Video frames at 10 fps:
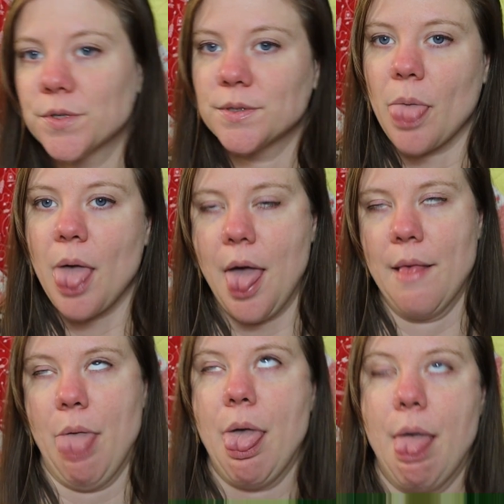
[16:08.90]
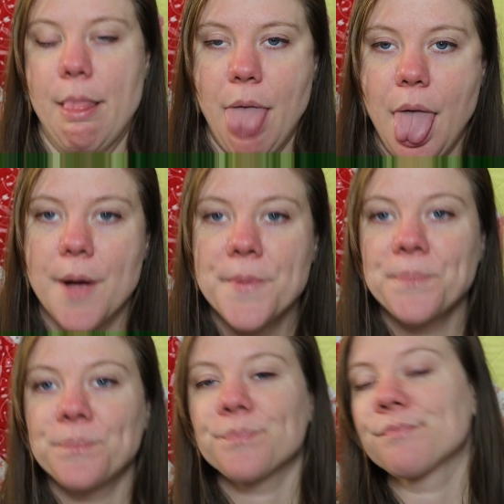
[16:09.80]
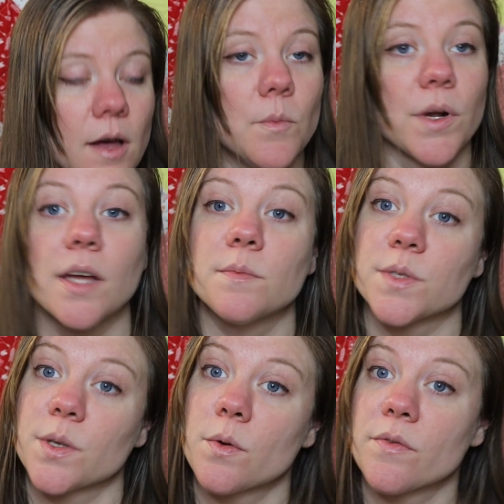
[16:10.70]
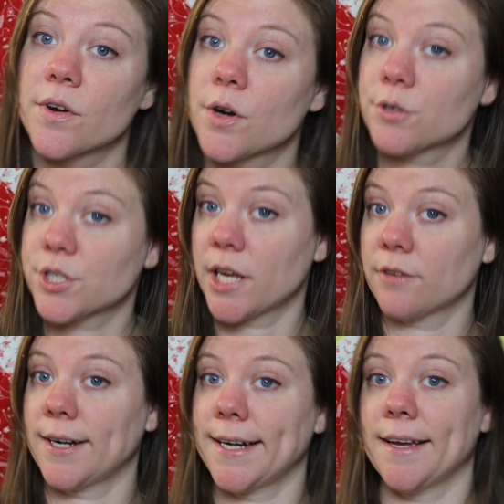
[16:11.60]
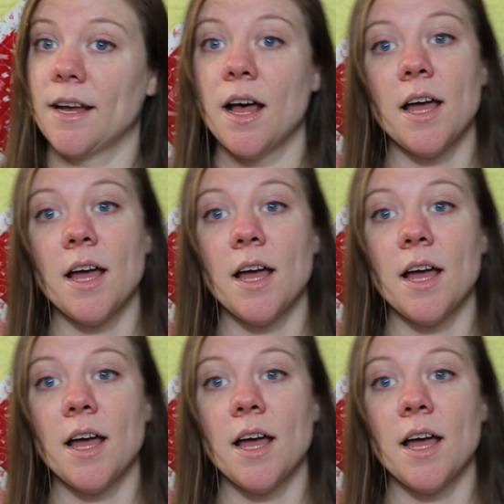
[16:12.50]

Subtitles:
Blah, blah, blah. I'm so over crocheting right now.